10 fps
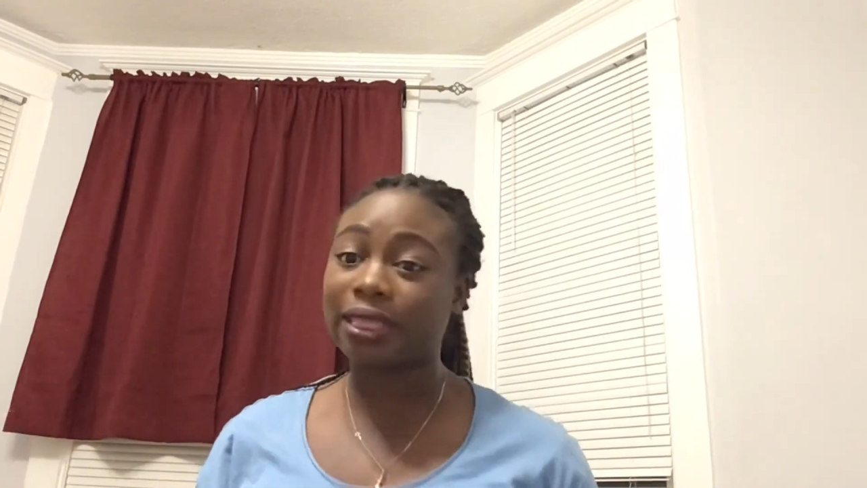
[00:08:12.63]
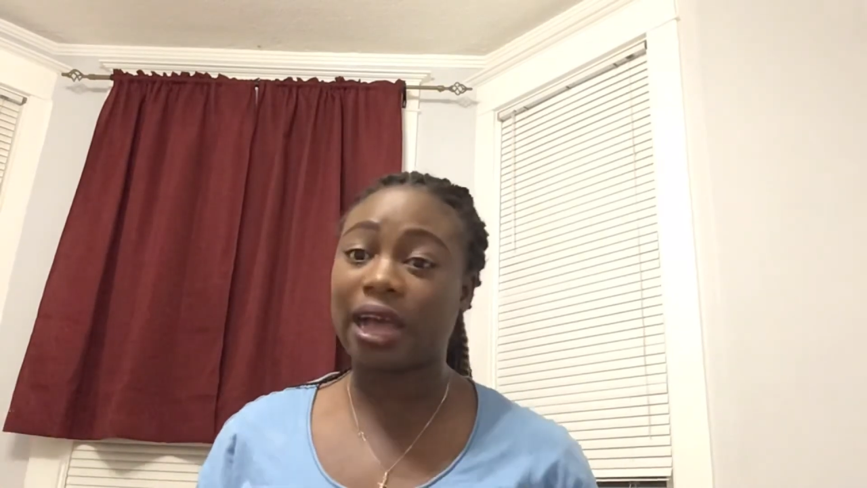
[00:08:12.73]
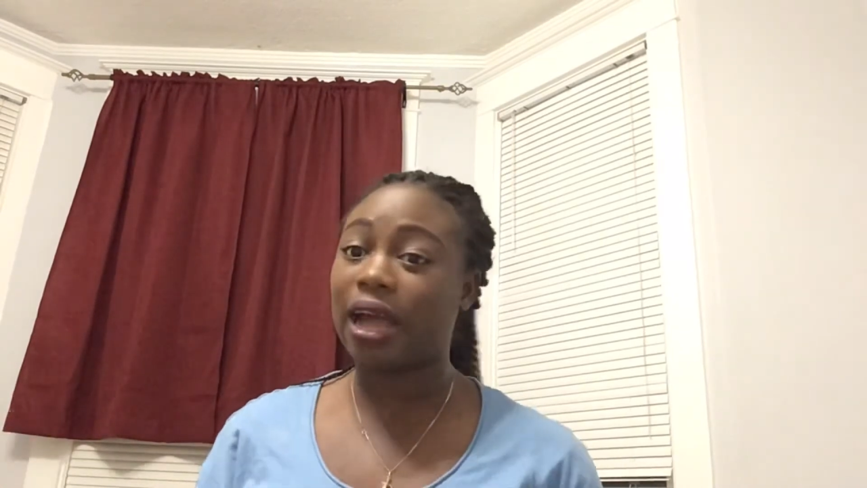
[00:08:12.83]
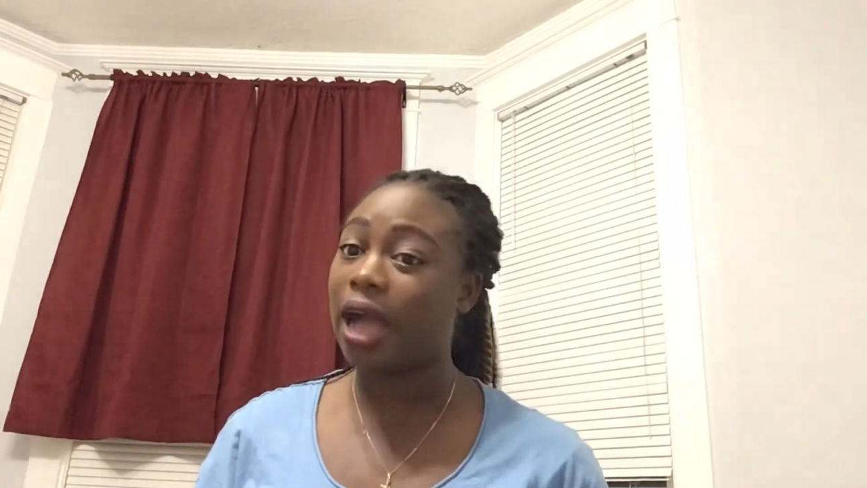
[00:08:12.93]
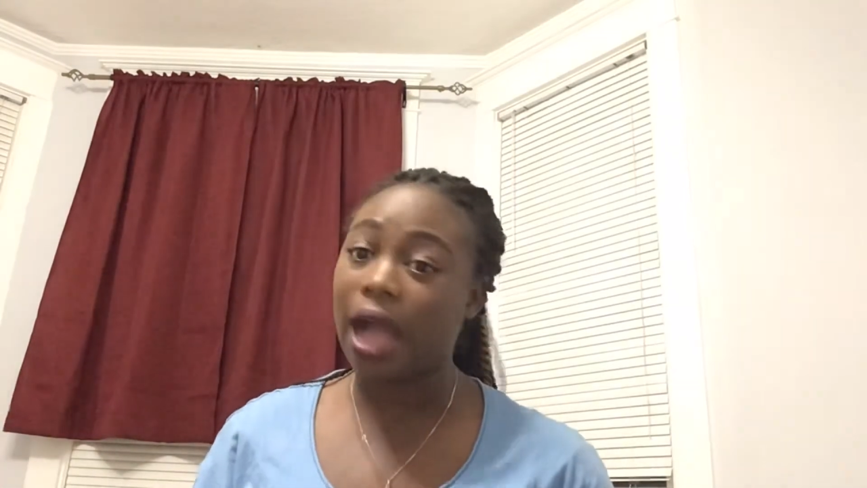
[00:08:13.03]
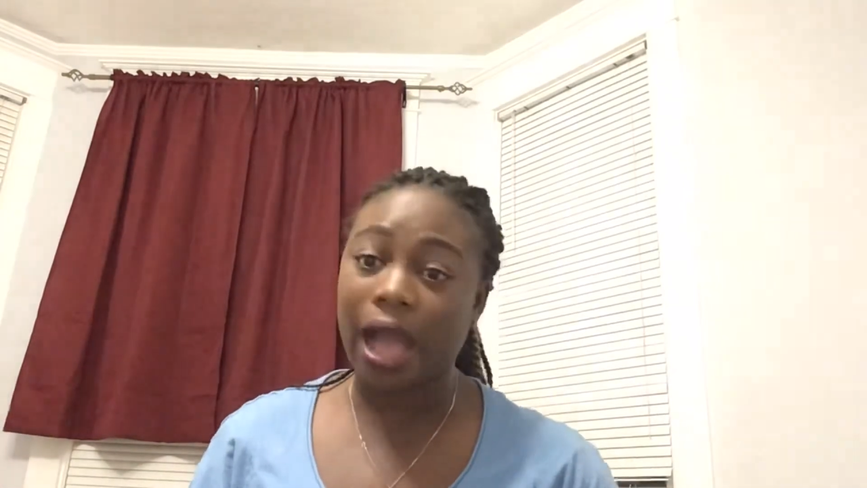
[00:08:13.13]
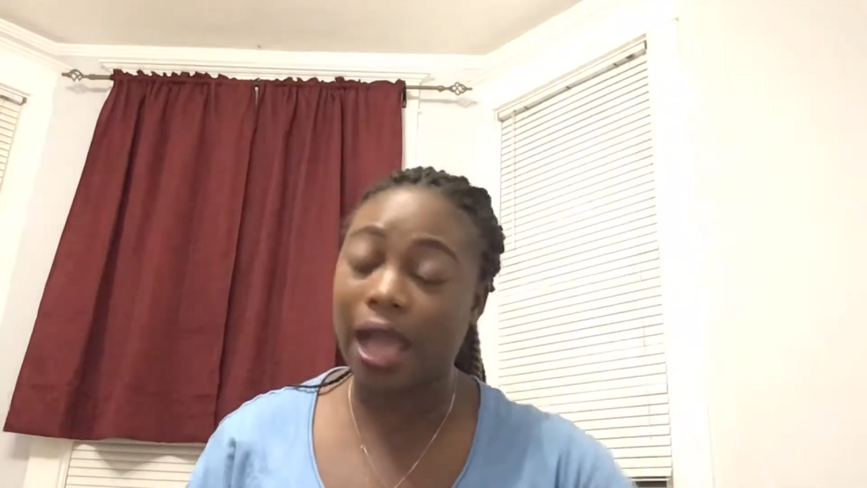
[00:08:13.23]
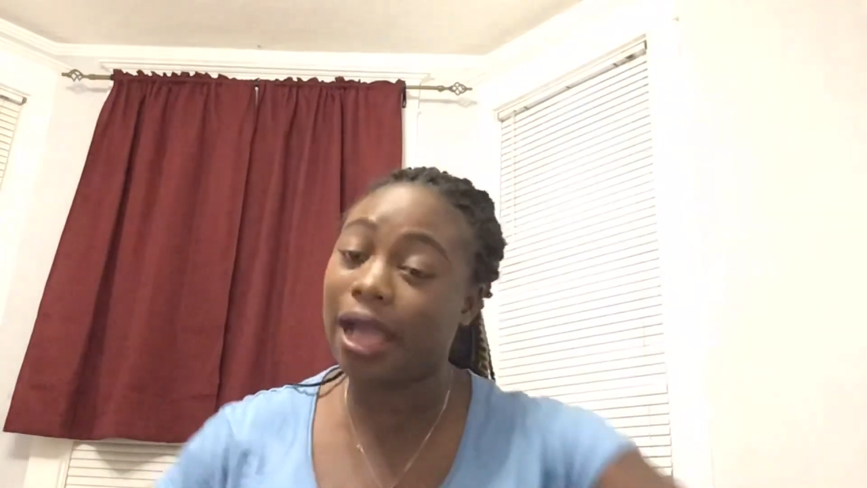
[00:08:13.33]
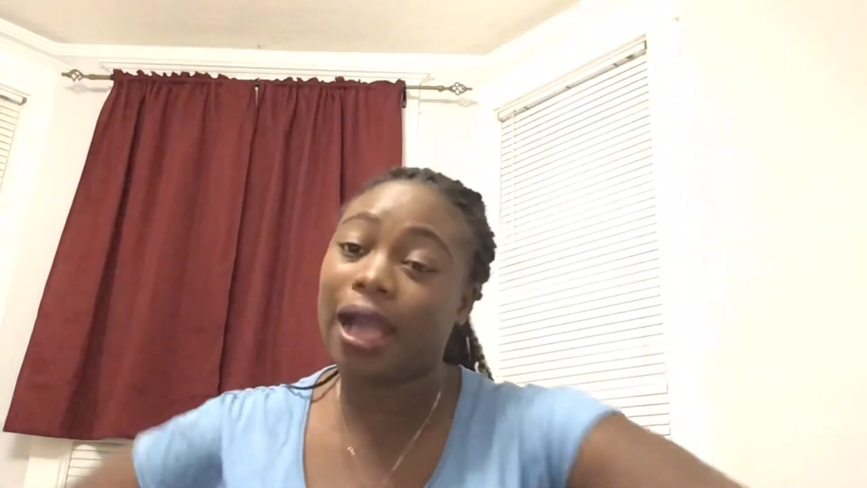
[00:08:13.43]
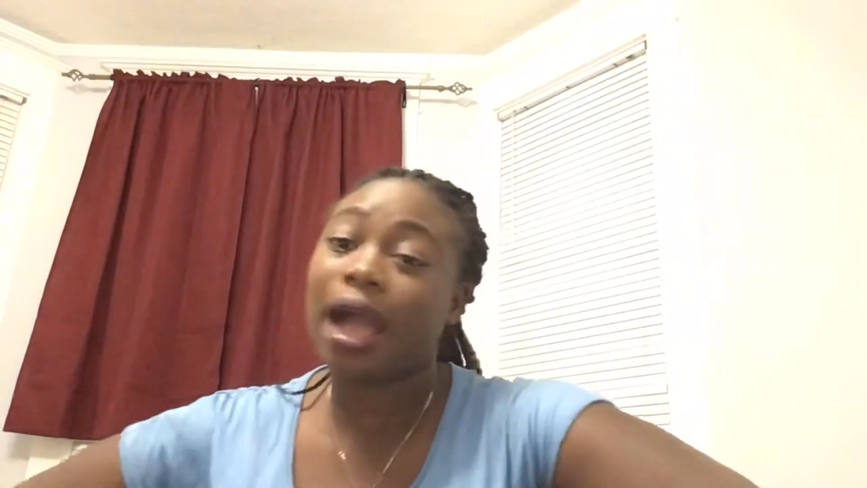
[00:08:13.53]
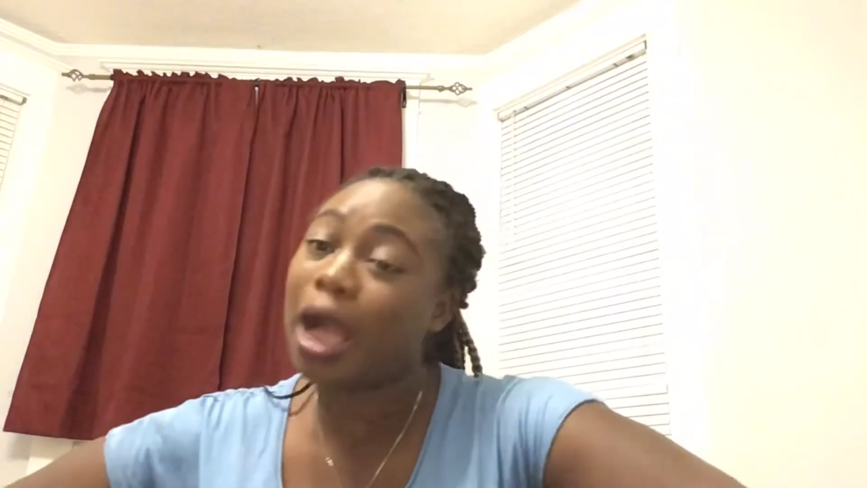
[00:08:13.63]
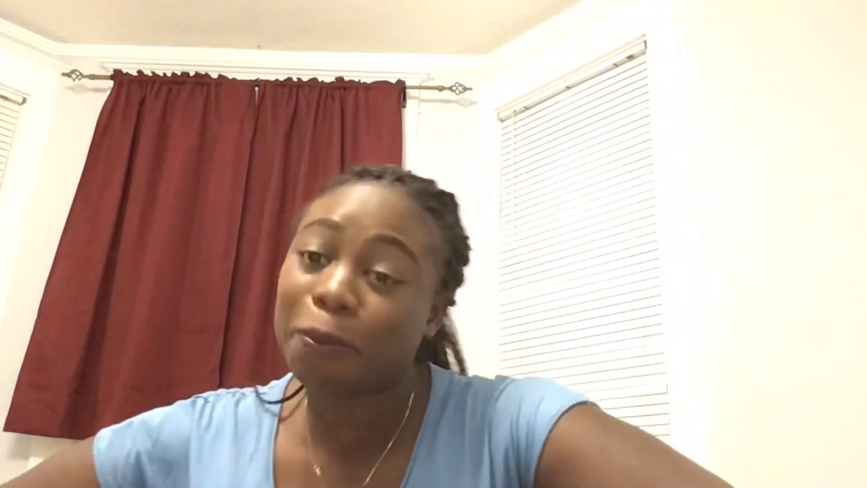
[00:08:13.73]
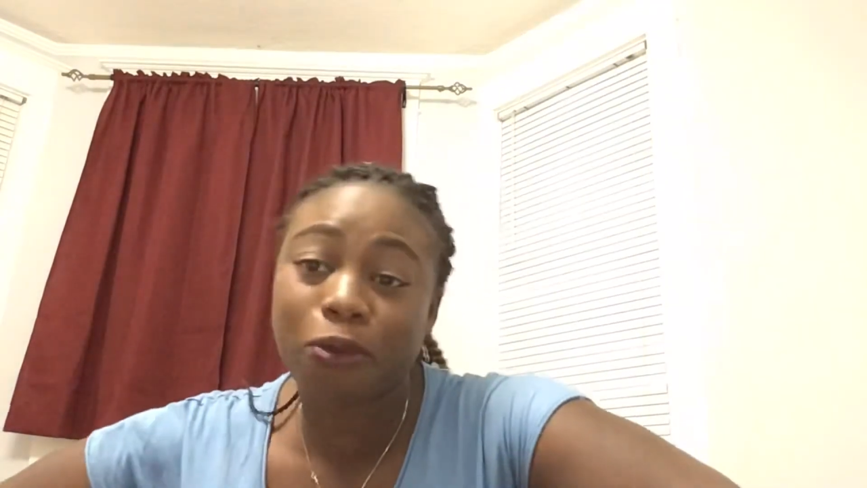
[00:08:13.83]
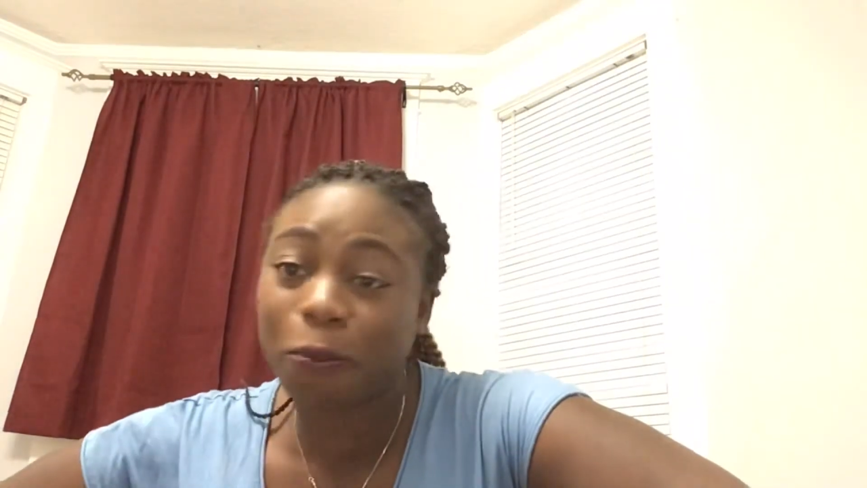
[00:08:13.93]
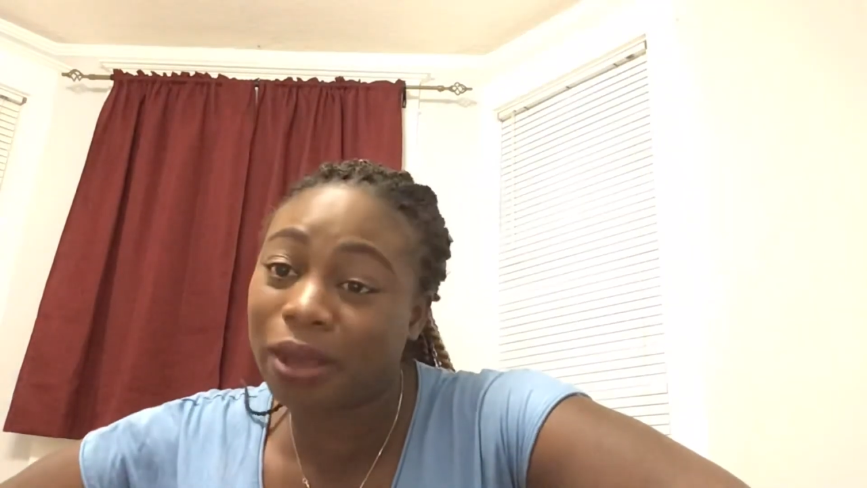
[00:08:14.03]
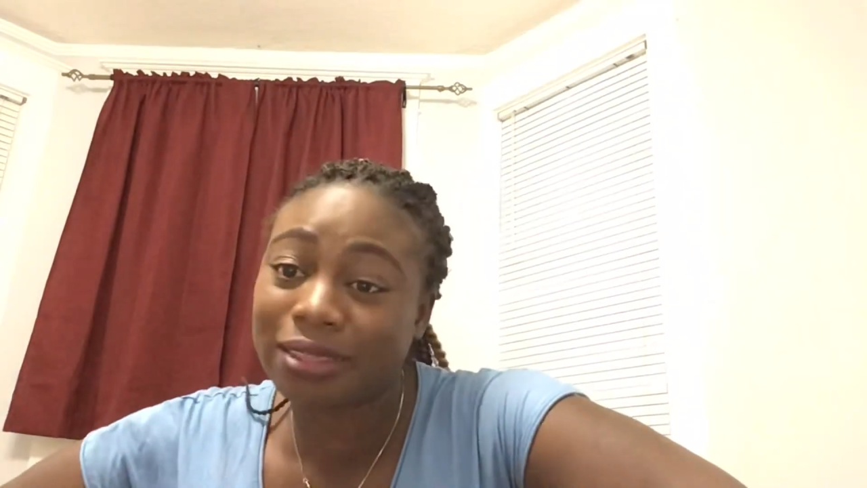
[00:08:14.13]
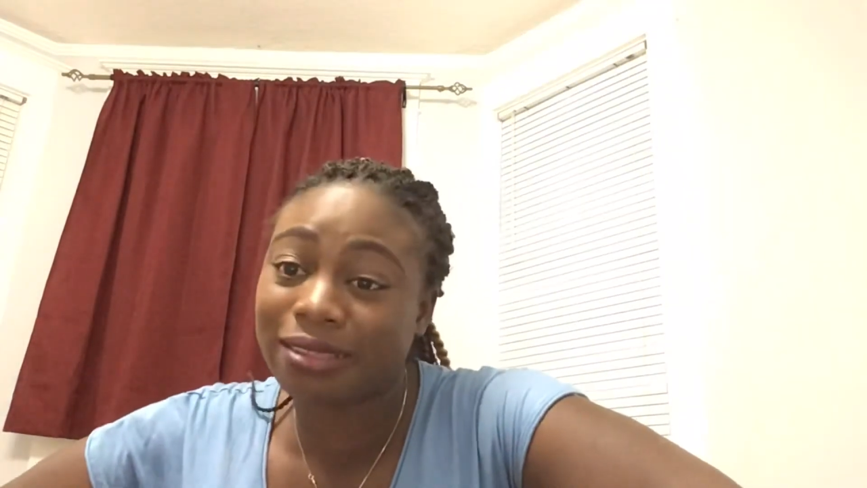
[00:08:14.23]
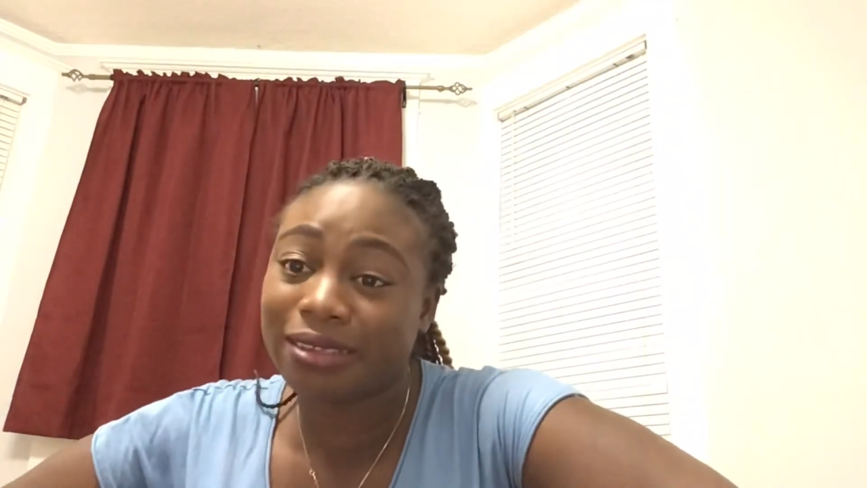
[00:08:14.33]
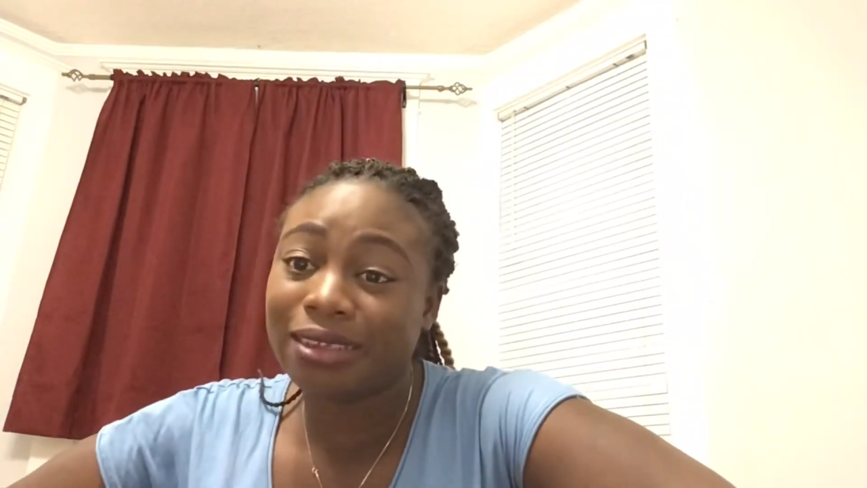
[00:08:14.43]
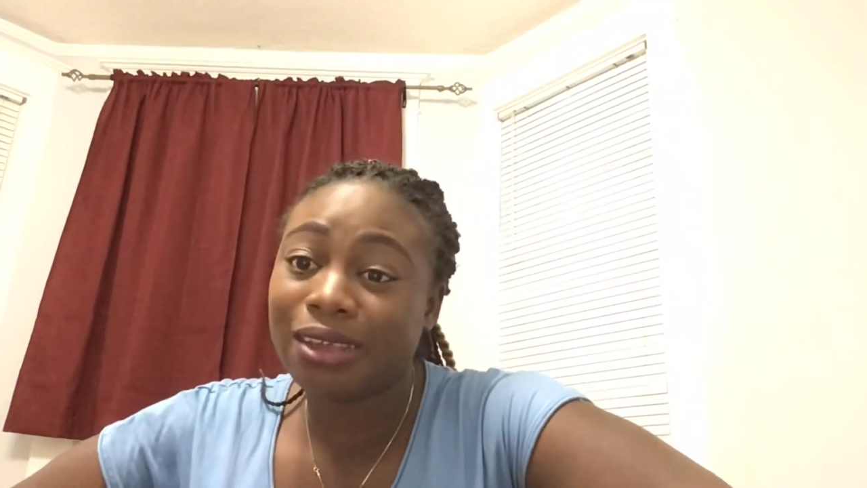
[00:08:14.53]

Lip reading: our property,